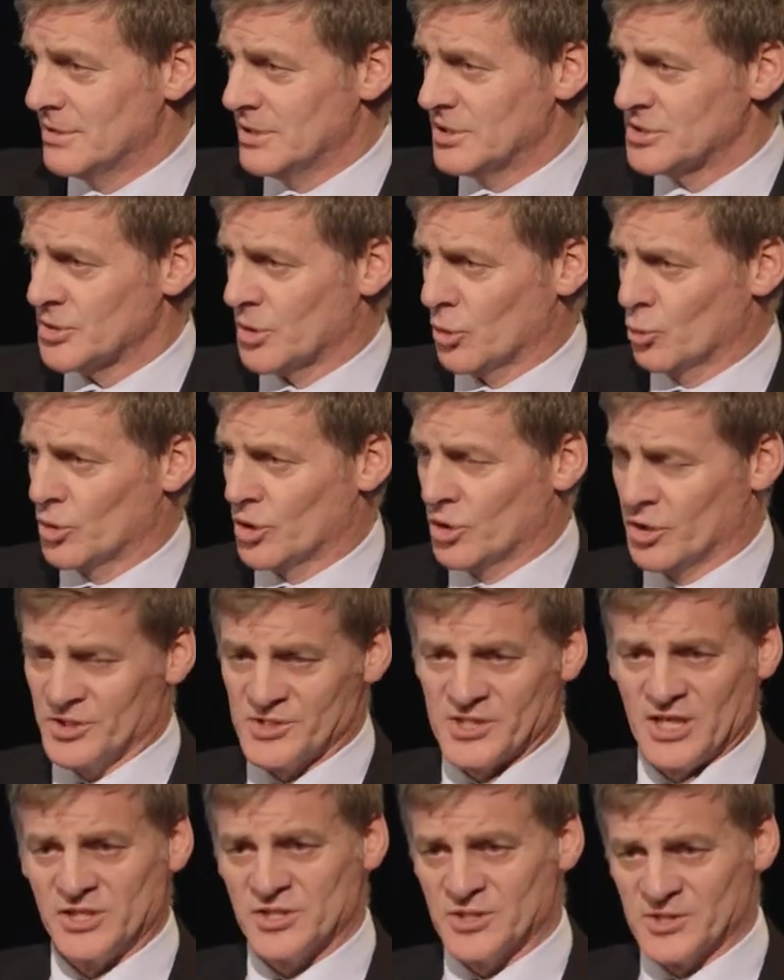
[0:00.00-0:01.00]
So our
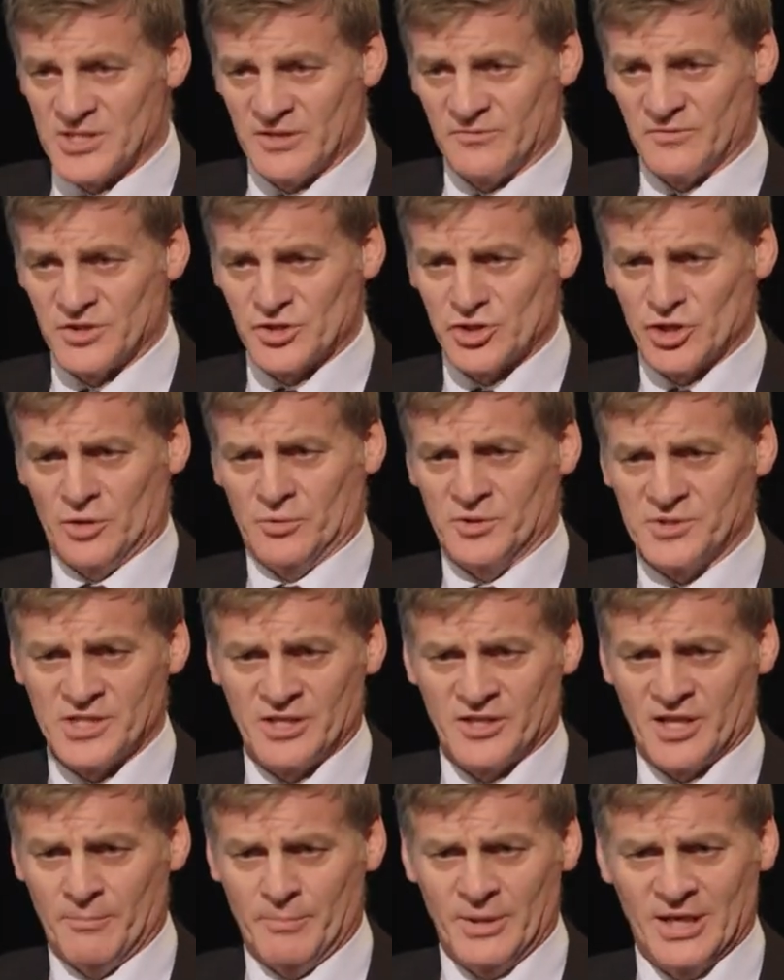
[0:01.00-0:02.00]
organisations have to show us how
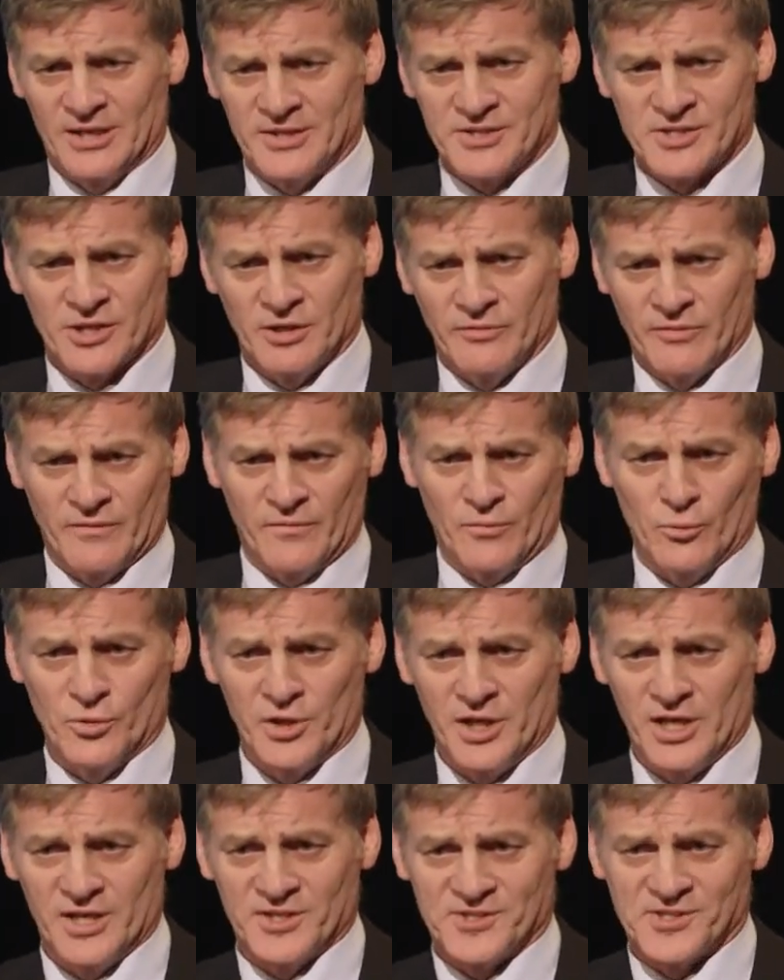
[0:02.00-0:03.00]
they balance over 4
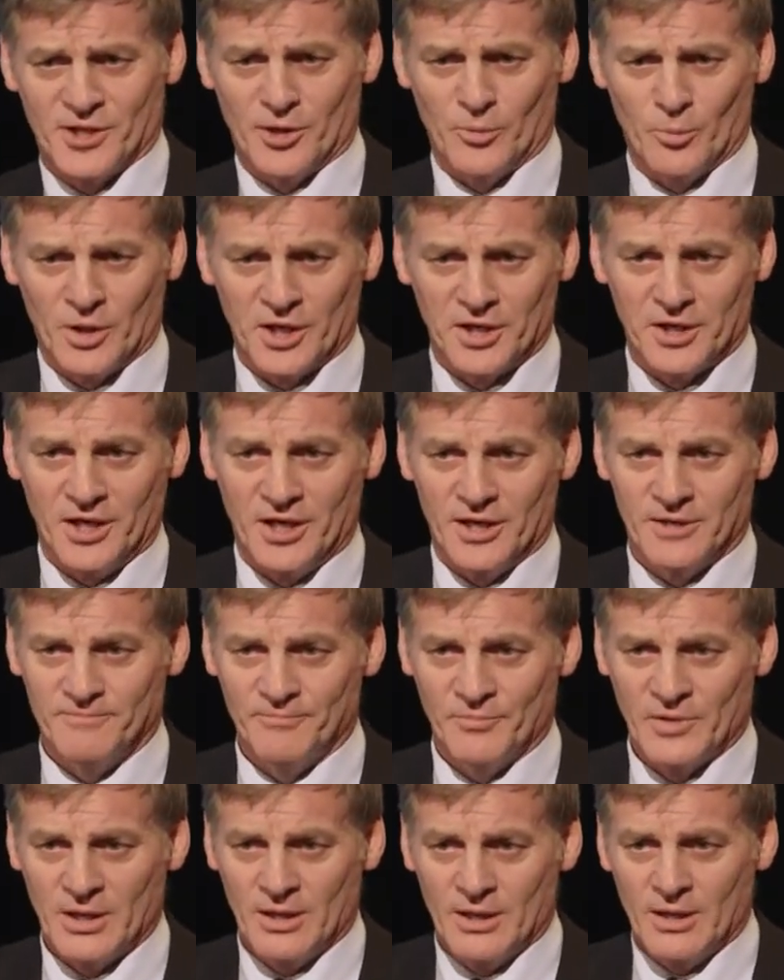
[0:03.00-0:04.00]
years, not 1 year.
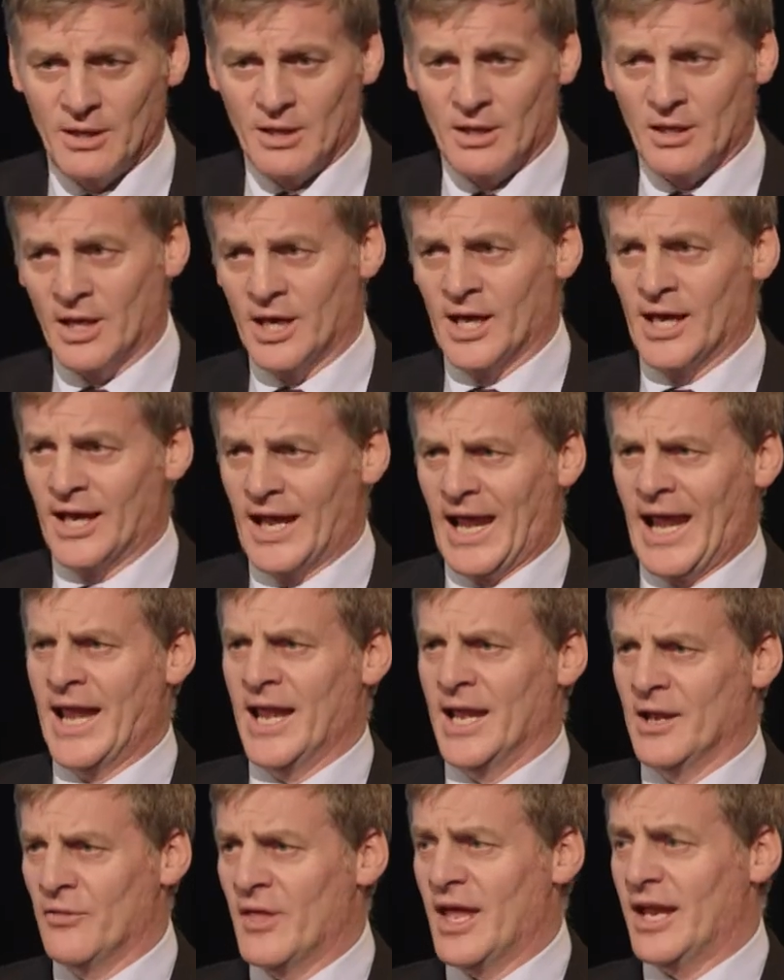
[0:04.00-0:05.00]

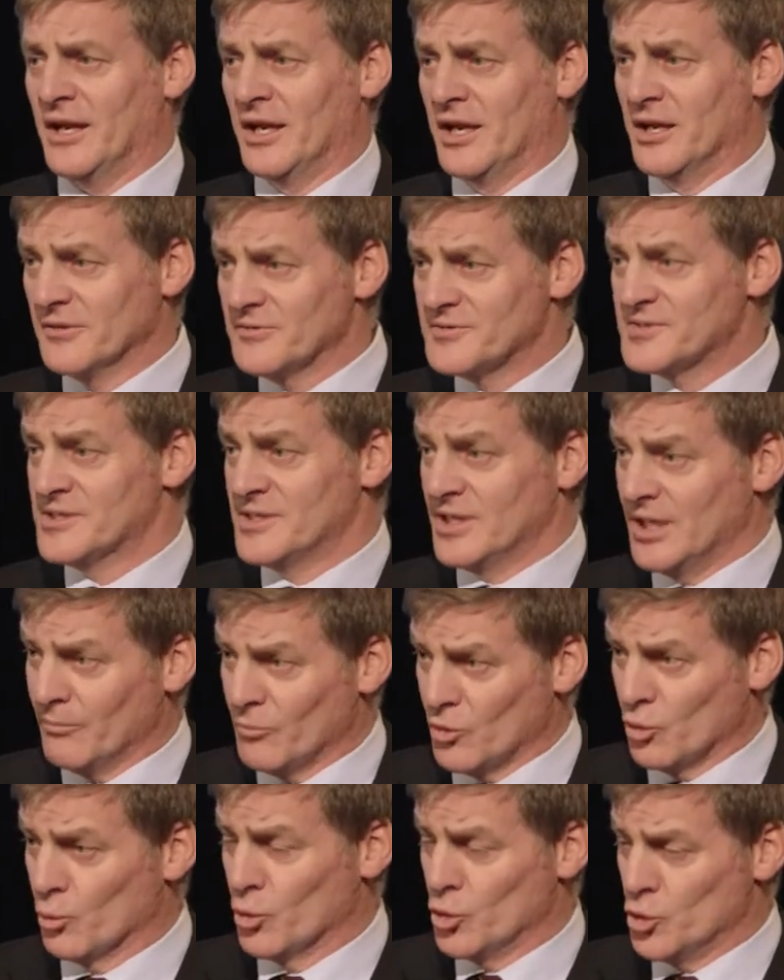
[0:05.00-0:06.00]
And that gives them
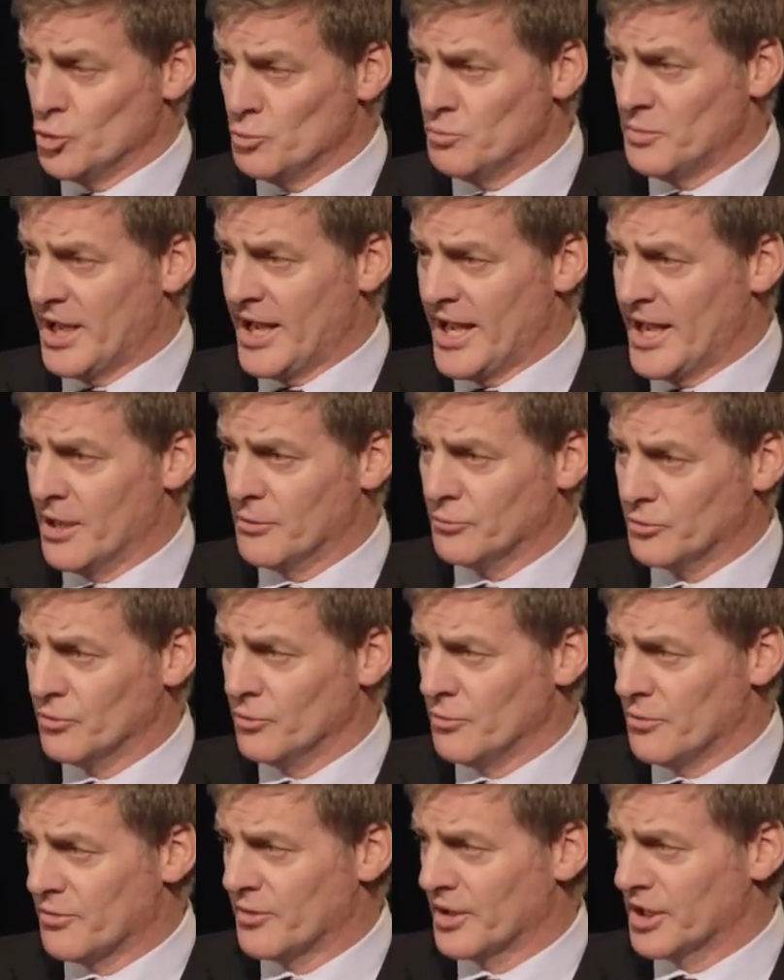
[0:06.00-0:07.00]
the room now
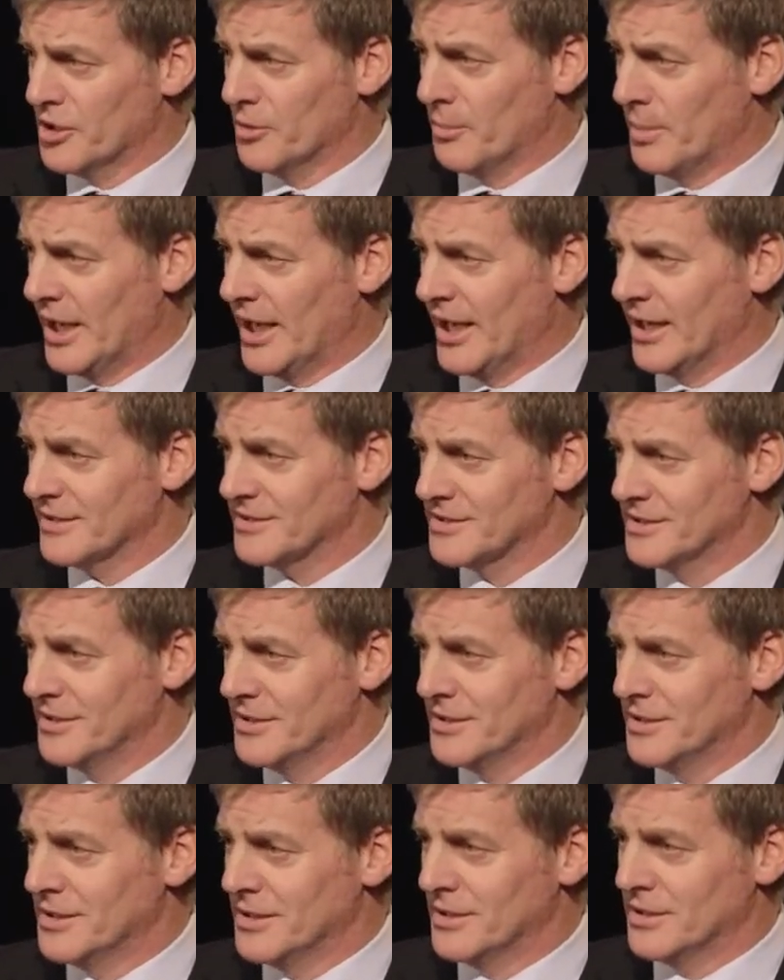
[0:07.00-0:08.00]
to think about
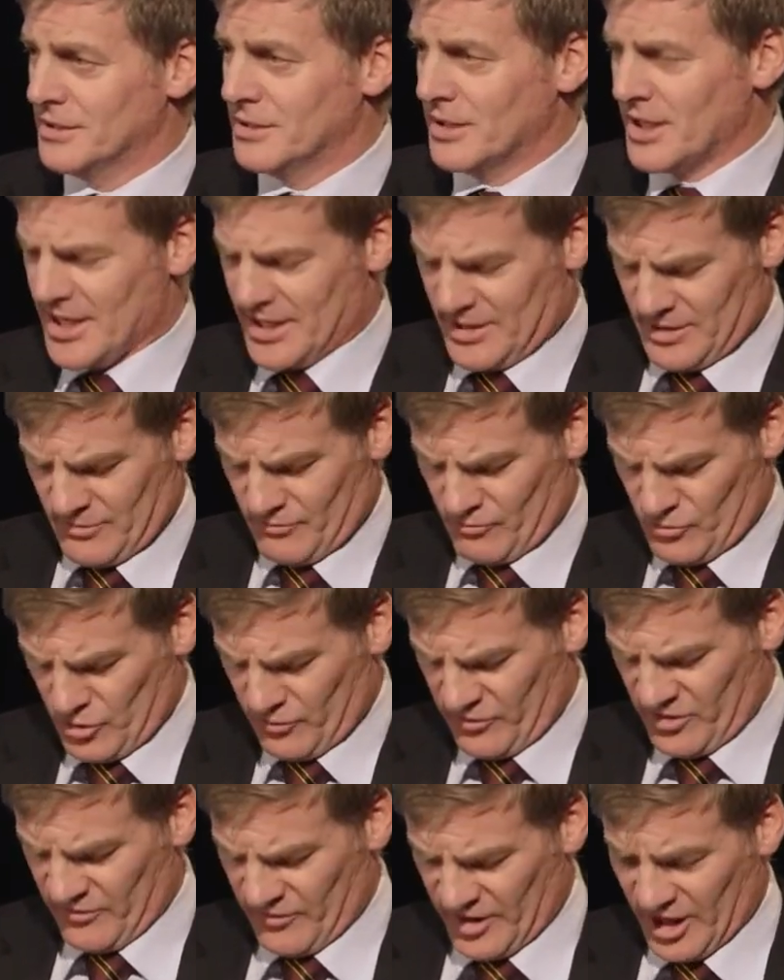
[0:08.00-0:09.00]

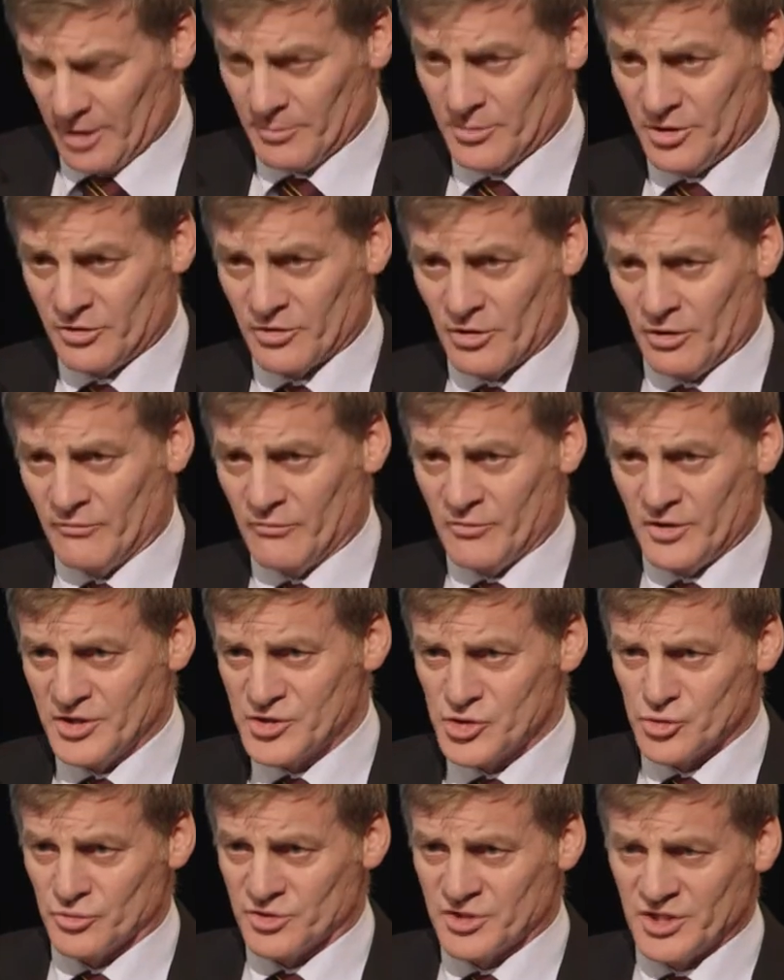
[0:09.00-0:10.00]
the development of their
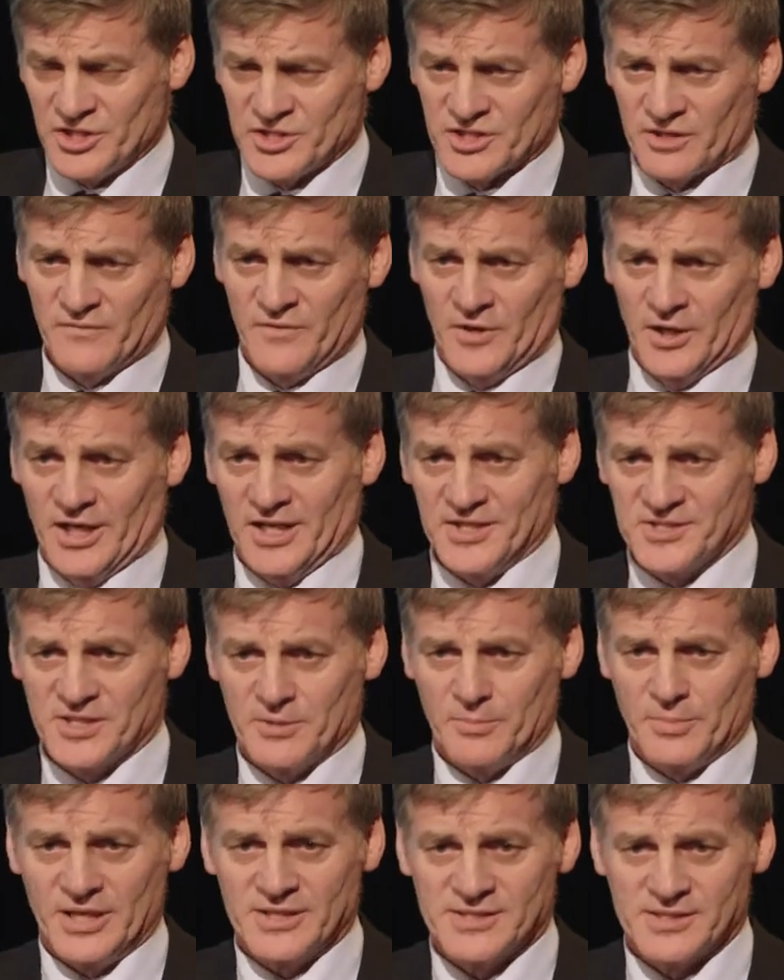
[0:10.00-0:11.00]
strategic finance
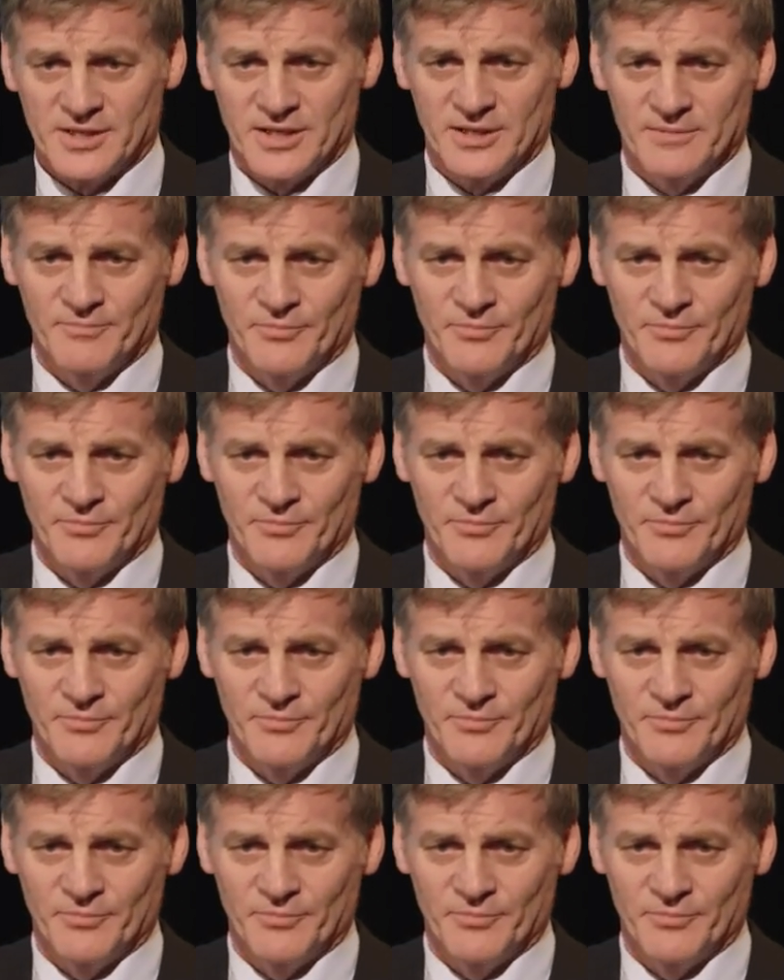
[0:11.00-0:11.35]
capacity,